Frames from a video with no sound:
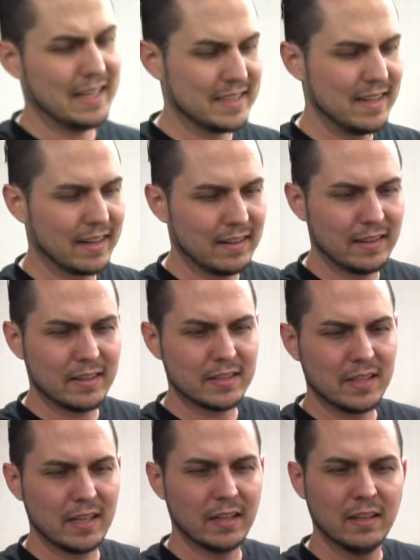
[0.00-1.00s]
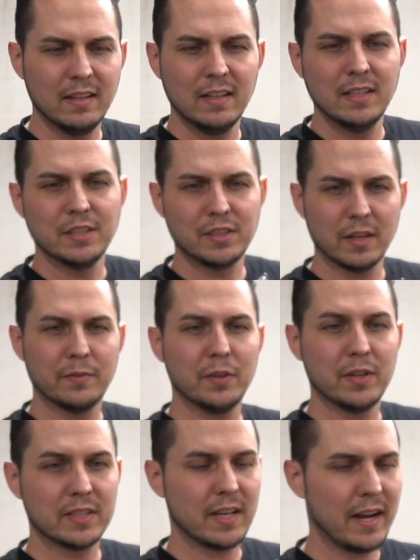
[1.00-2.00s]
it's not going to let this thing shove
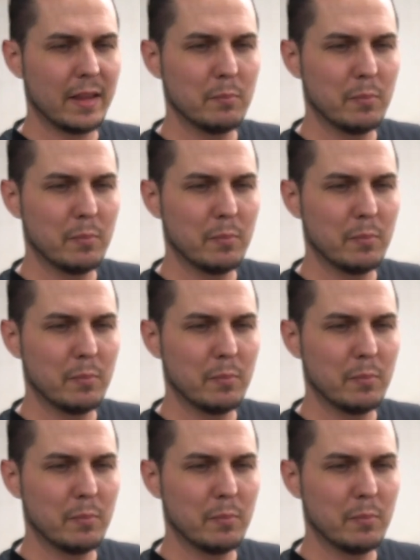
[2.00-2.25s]
through the side of the